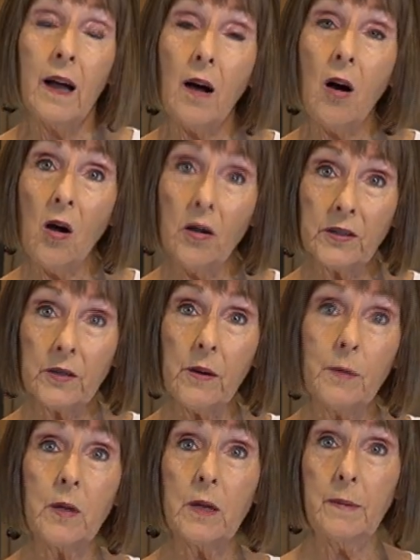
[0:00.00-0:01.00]
Also,
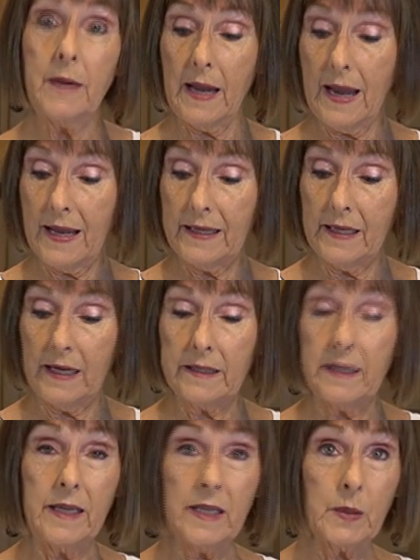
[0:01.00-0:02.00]
I'm going to be adding a
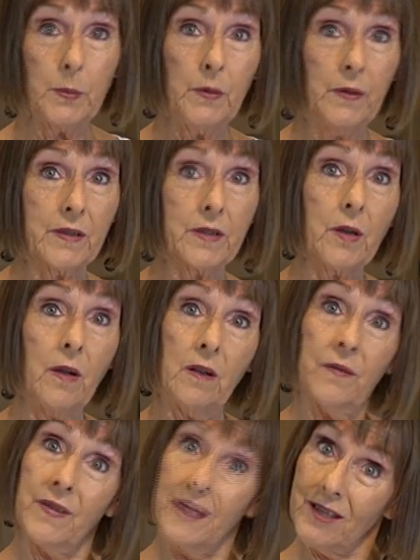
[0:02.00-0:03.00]
teaspoon of
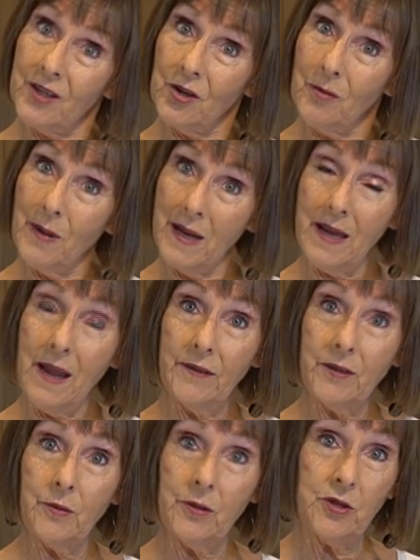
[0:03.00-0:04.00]
salt. This you may have
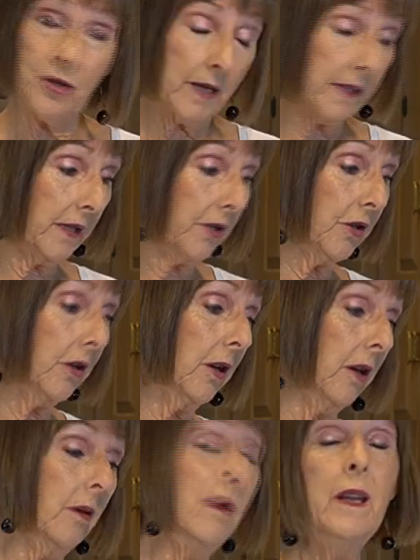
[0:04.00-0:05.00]
to adjust as you
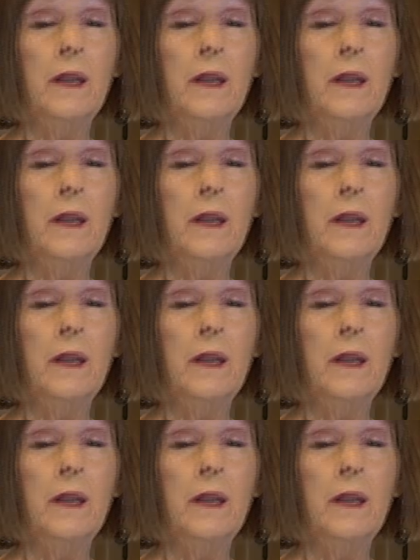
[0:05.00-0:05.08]
go.